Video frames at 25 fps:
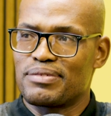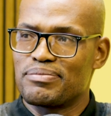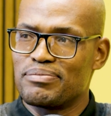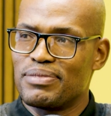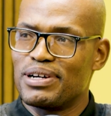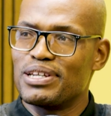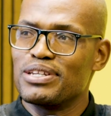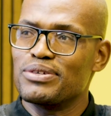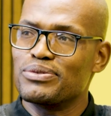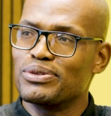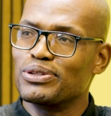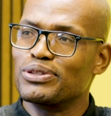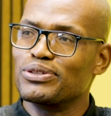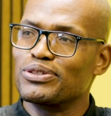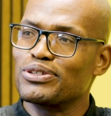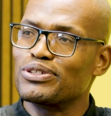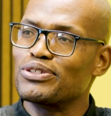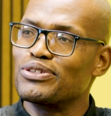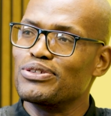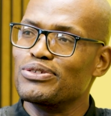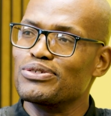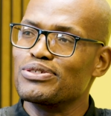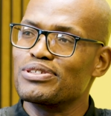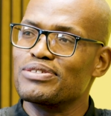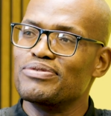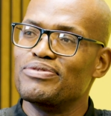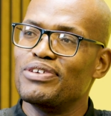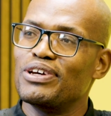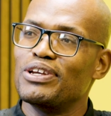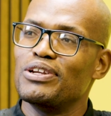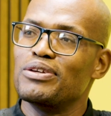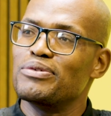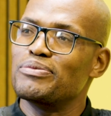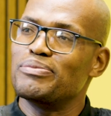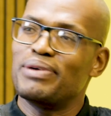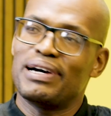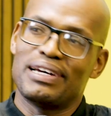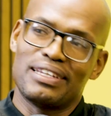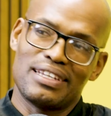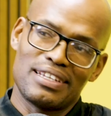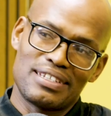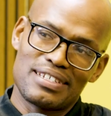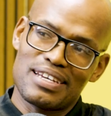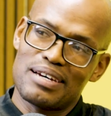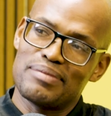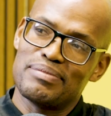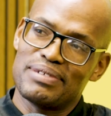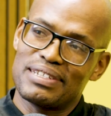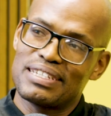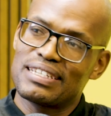money will not lose value by the
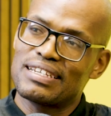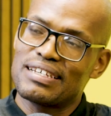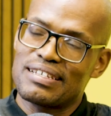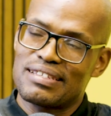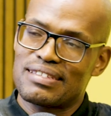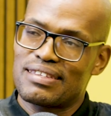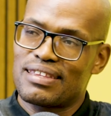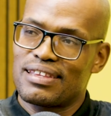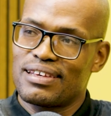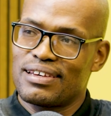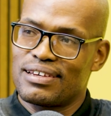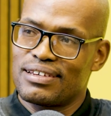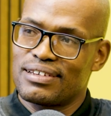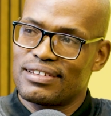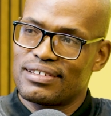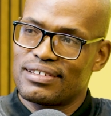time it gets there.